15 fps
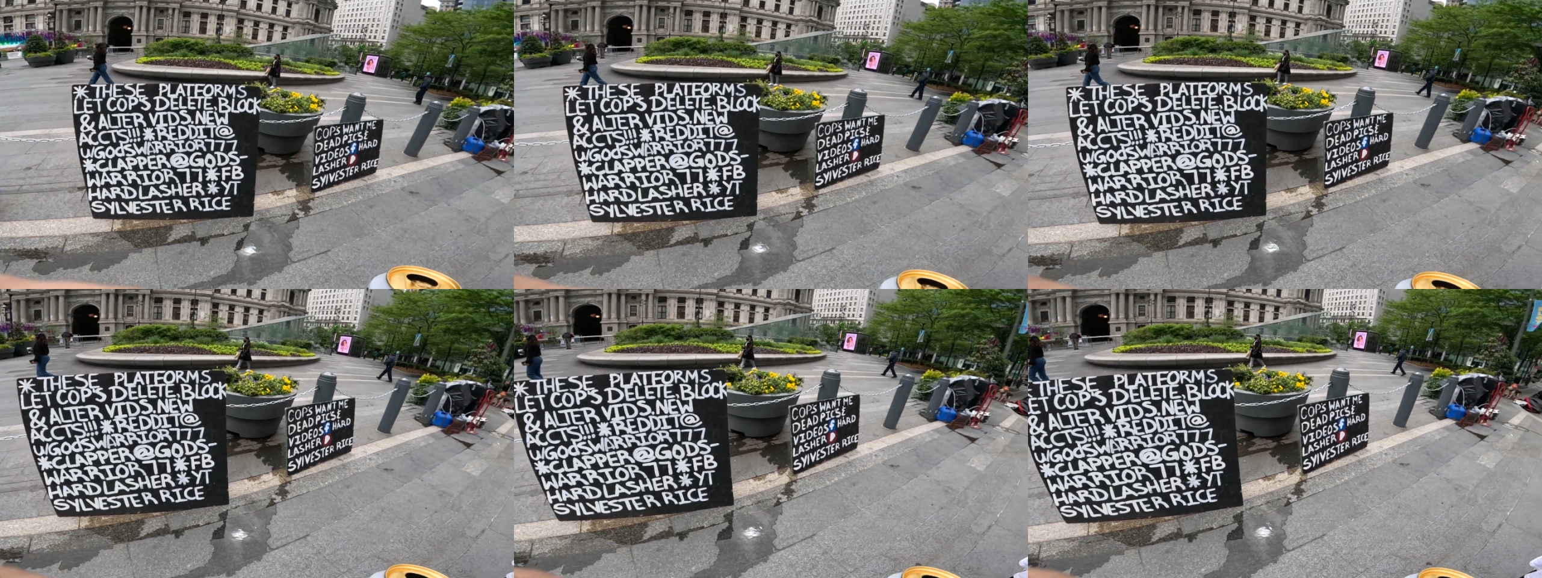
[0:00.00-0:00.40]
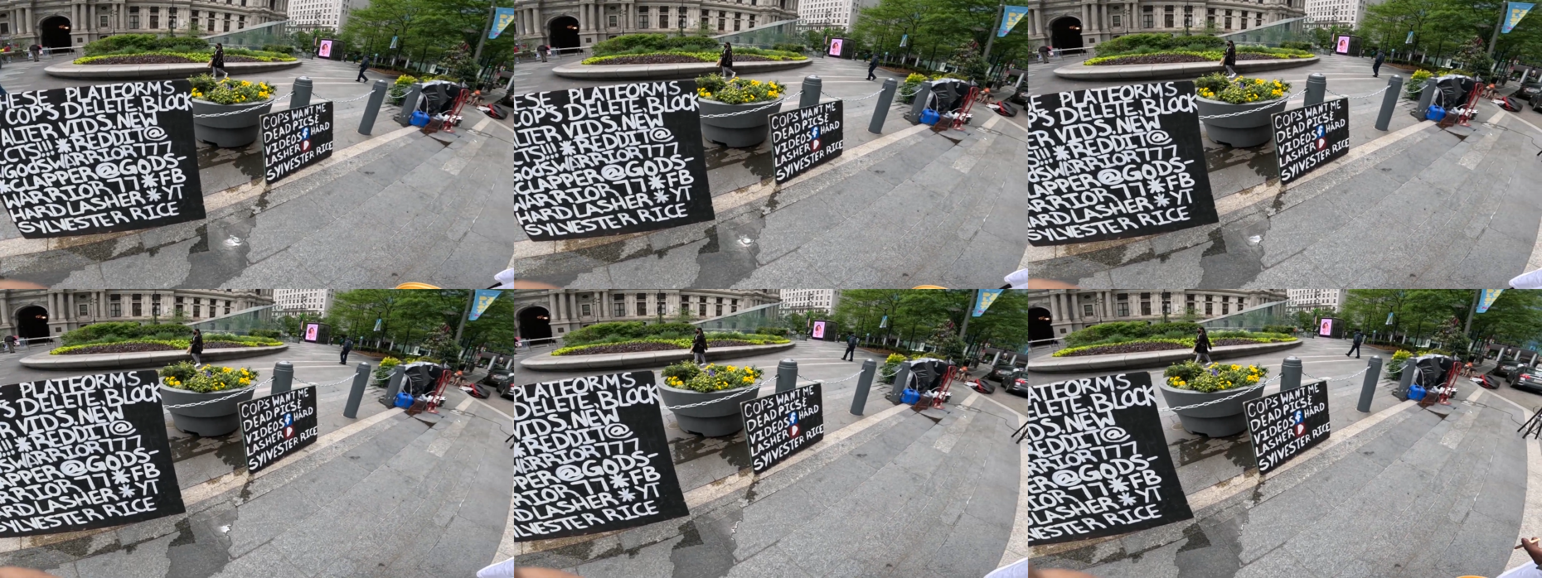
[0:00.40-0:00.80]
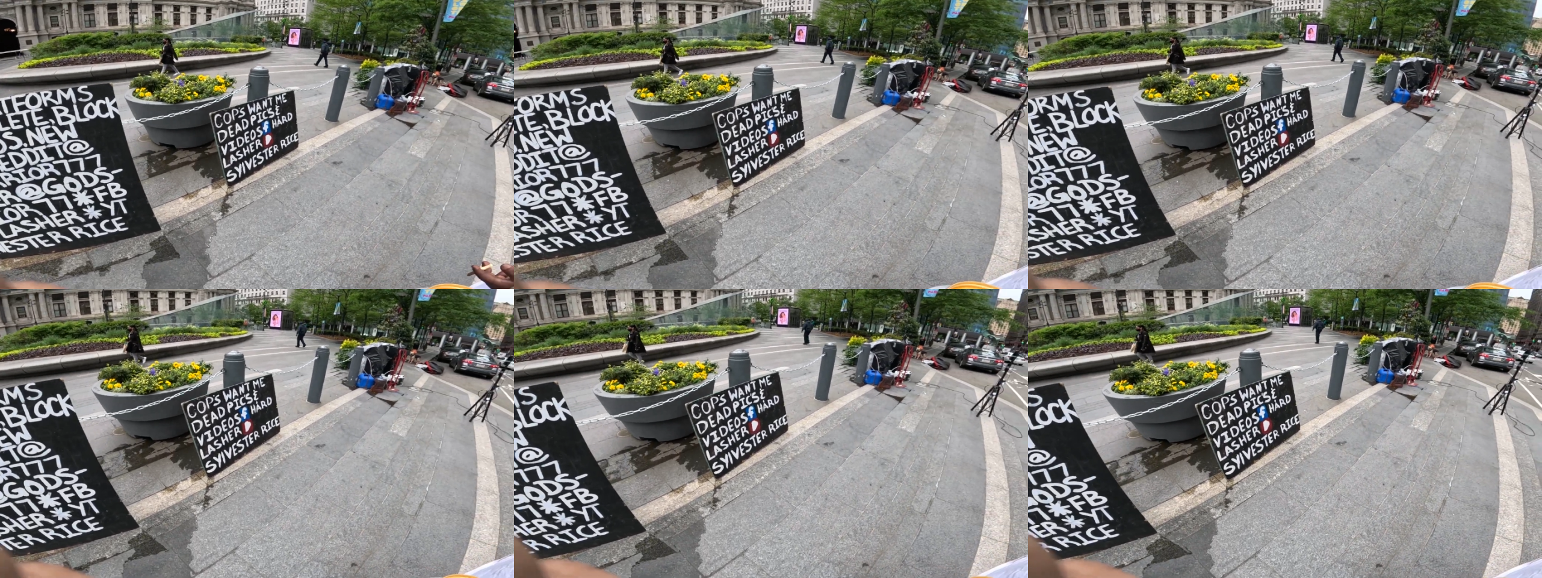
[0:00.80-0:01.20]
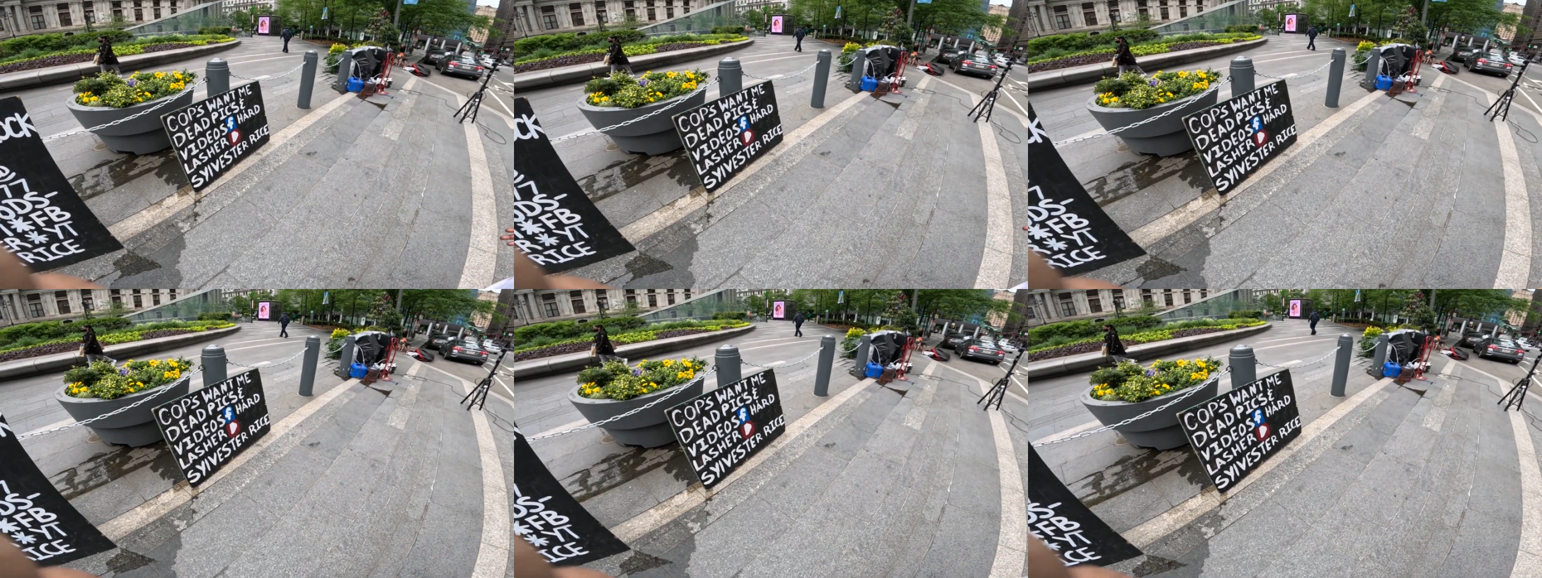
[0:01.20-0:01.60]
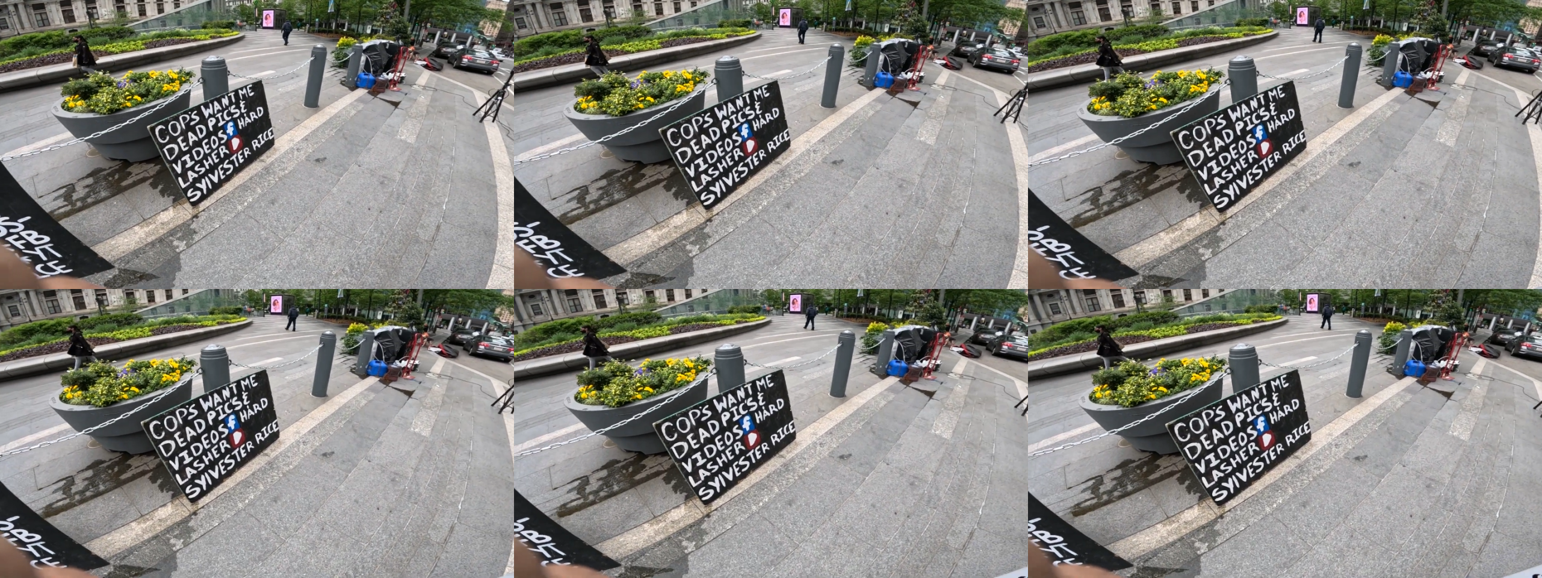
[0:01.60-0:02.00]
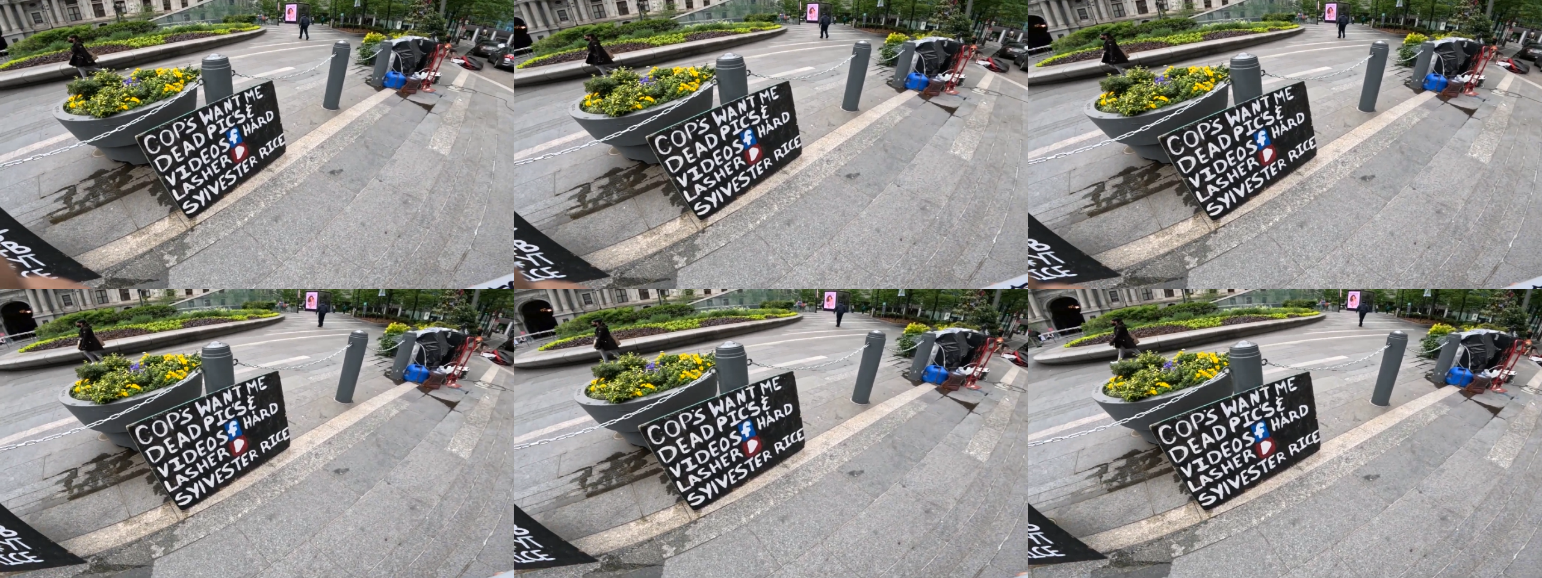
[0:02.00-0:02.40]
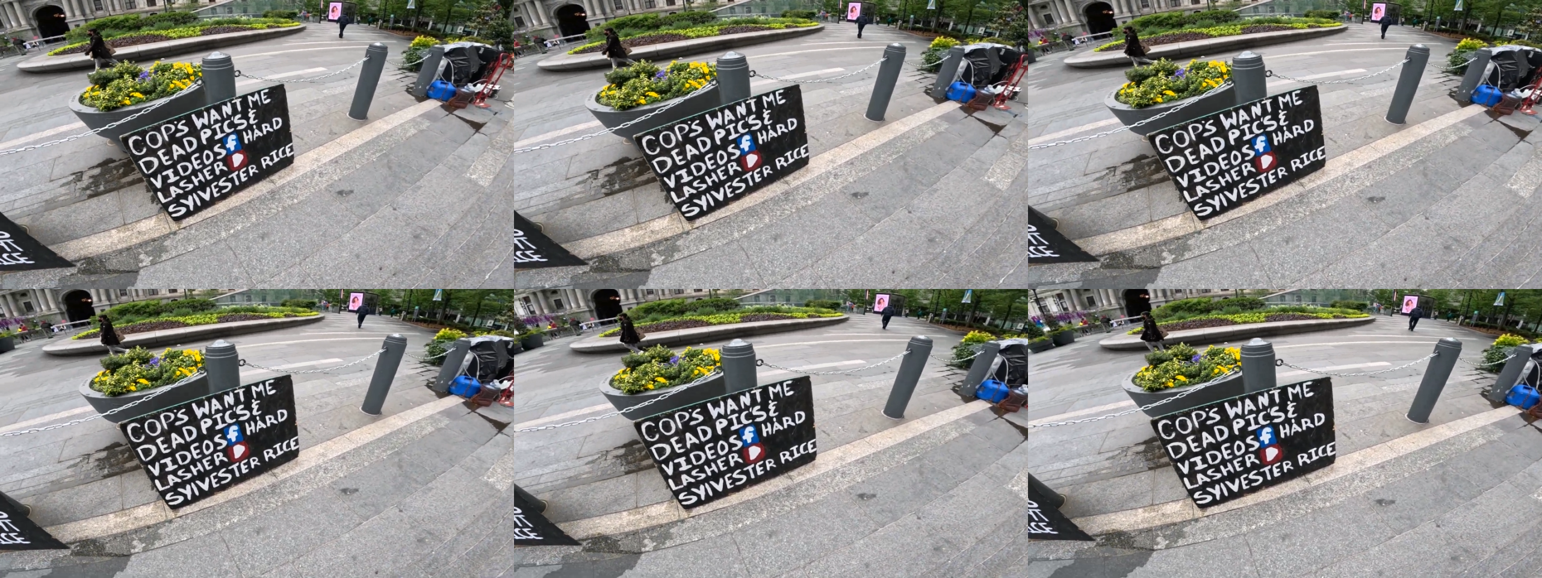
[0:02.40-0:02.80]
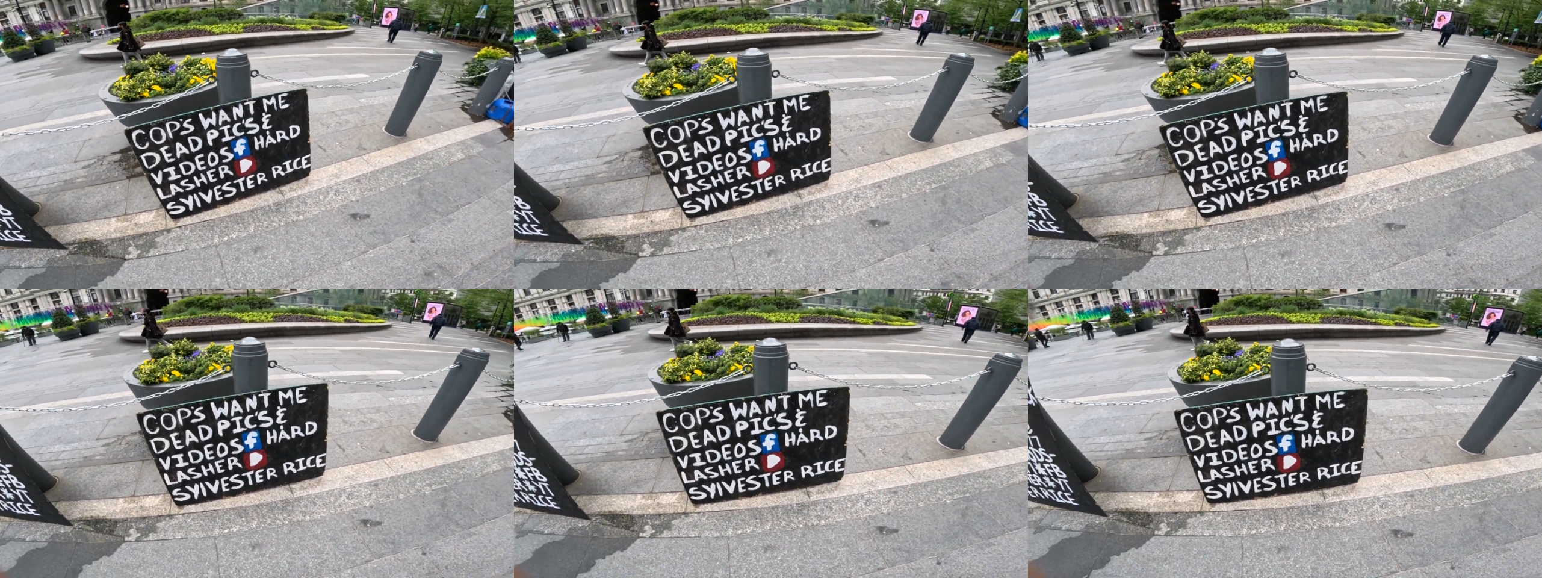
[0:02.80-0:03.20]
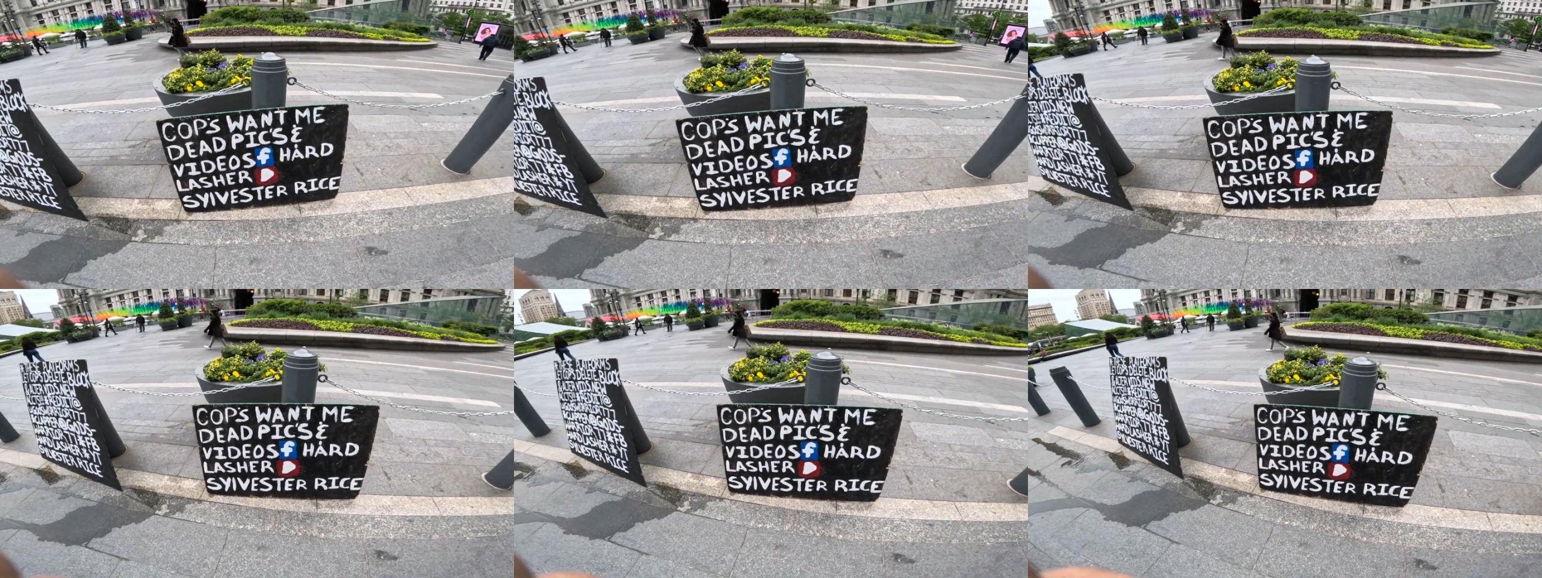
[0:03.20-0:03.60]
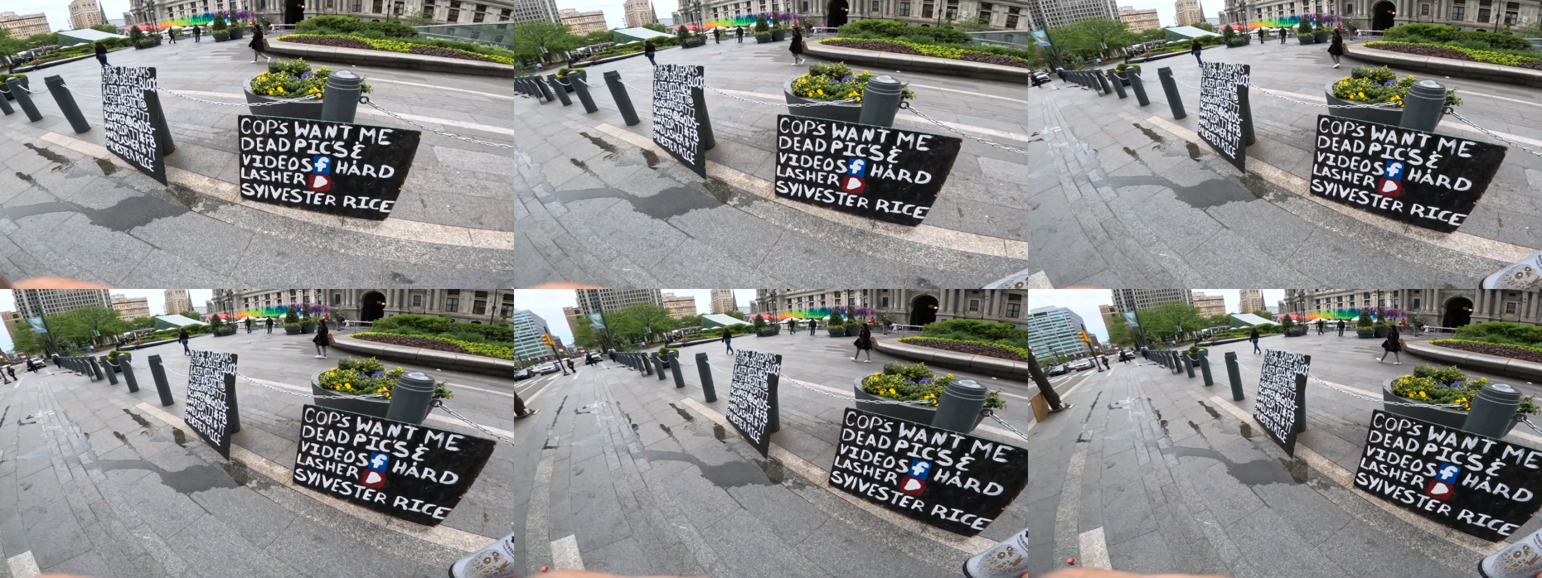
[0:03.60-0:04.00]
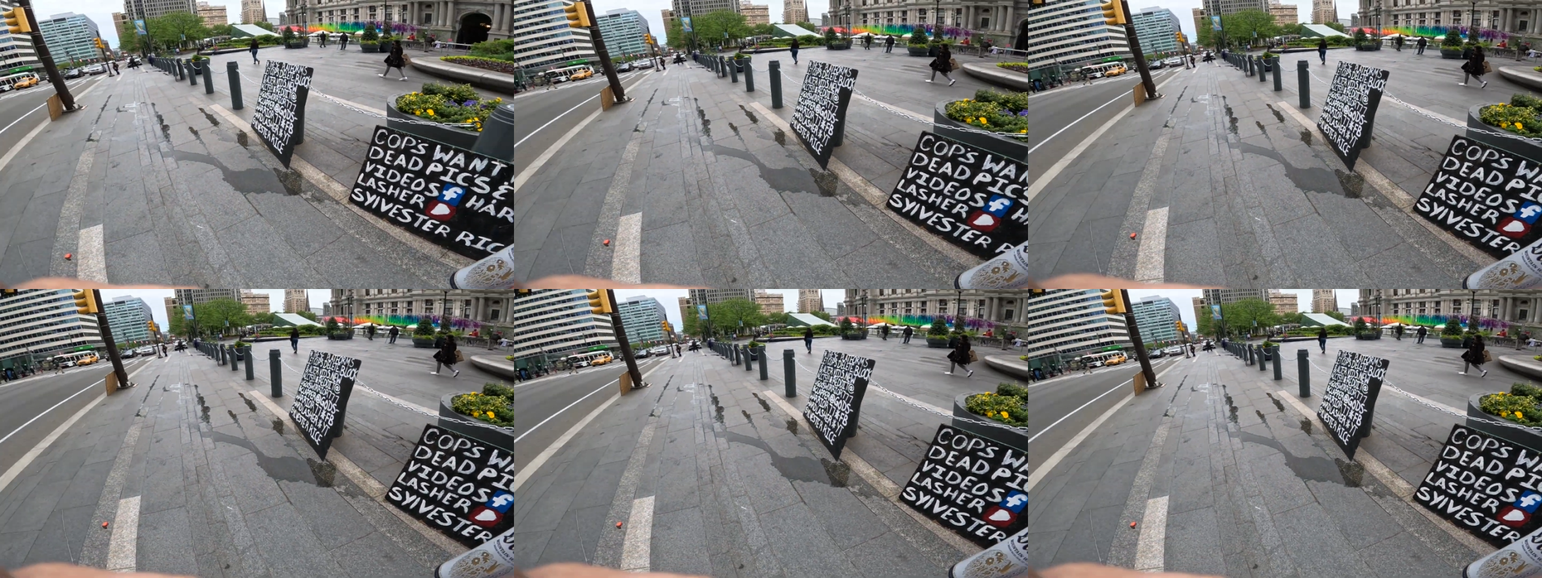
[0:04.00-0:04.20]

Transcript: Nobody's mouth can be seen.